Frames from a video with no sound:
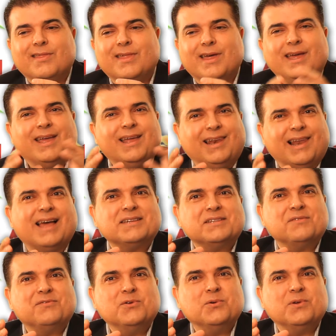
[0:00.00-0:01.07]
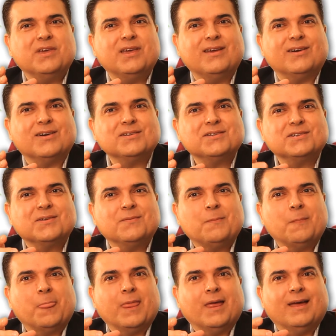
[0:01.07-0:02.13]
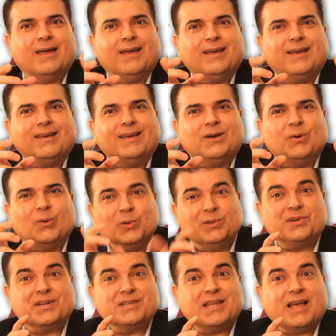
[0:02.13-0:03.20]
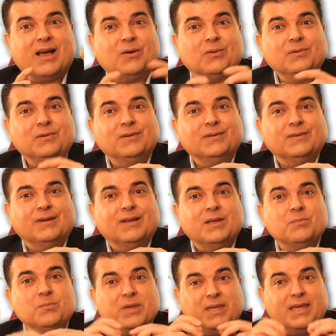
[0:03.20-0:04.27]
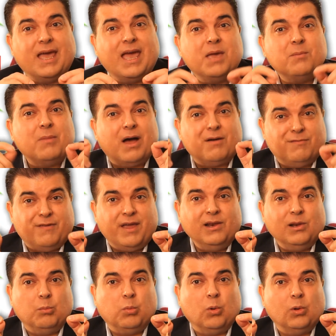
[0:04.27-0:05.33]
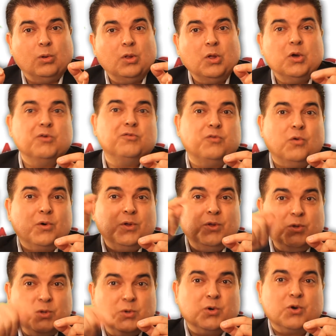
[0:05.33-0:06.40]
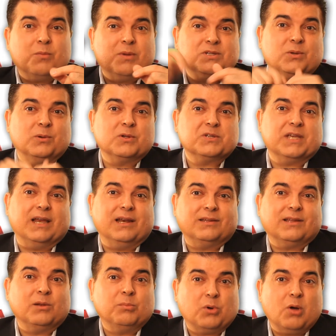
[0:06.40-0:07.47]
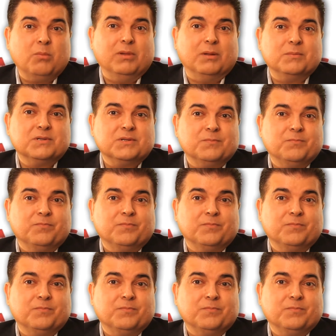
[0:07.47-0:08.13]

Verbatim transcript: The last few years, ultrasound became available for neuromusculoskeletal problems